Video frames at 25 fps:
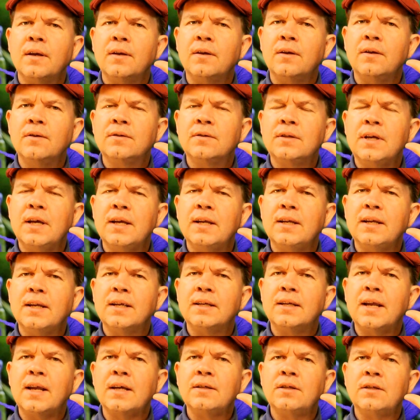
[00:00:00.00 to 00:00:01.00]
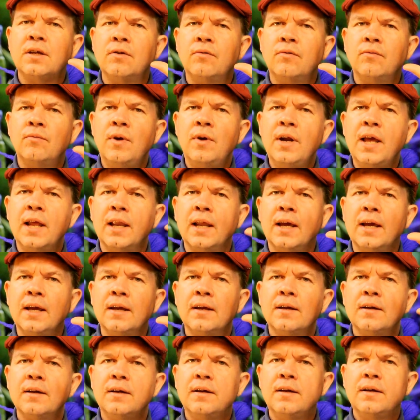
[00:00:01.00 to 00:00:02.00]
You see, it doesn't
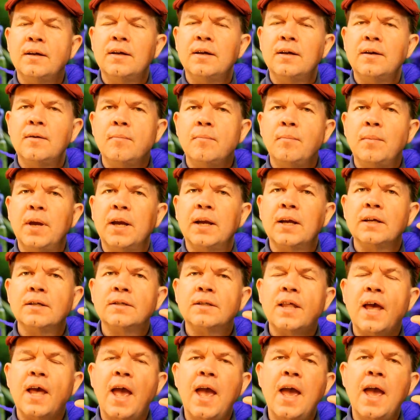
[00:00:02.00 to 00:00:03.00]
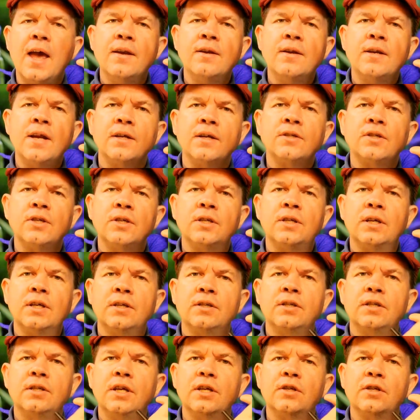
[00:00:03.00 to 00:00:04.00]
really, because the hand doesn't
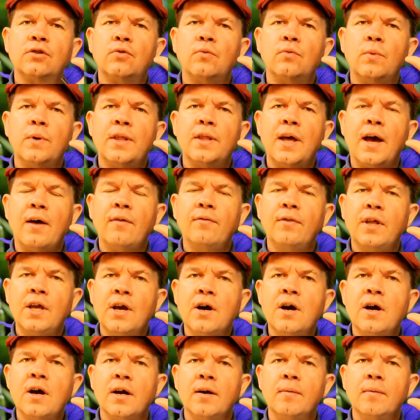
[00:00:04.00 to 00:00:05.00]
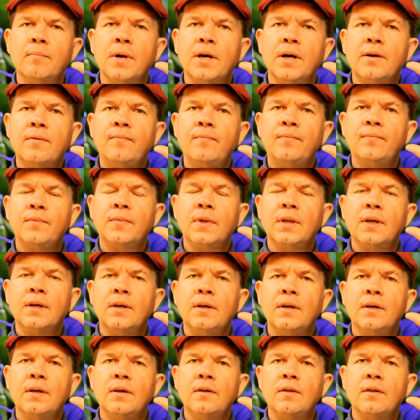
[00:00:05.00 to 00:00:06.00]
exist without the arm.
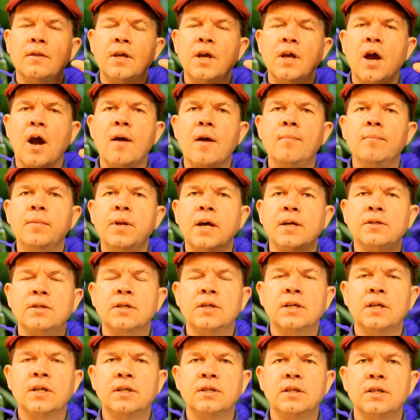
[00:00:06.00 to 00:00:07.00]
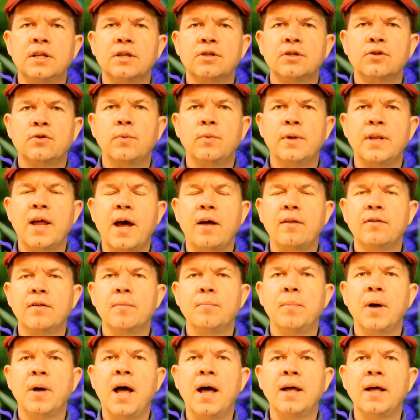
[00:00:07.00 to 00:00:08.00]
The arm doesn't exist without the
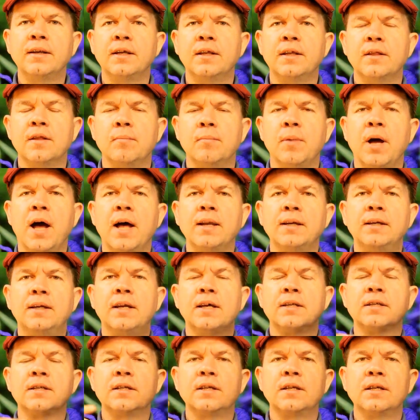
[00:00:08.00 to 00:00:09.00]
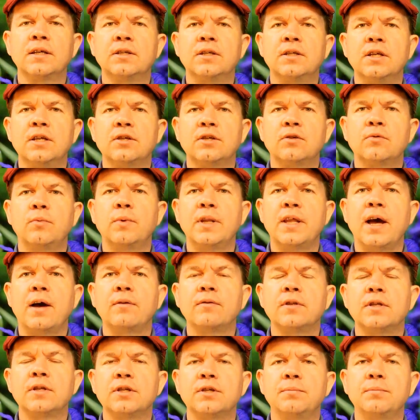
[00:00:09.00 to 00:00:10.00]
body. The body doesn't exist
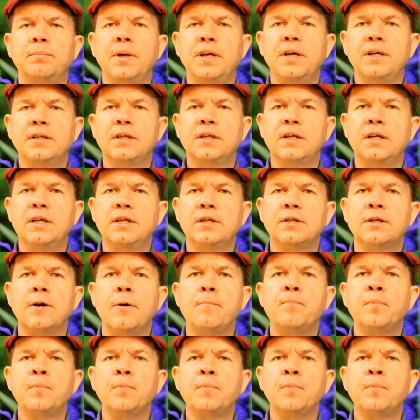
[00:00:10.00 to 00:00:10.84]
without the species.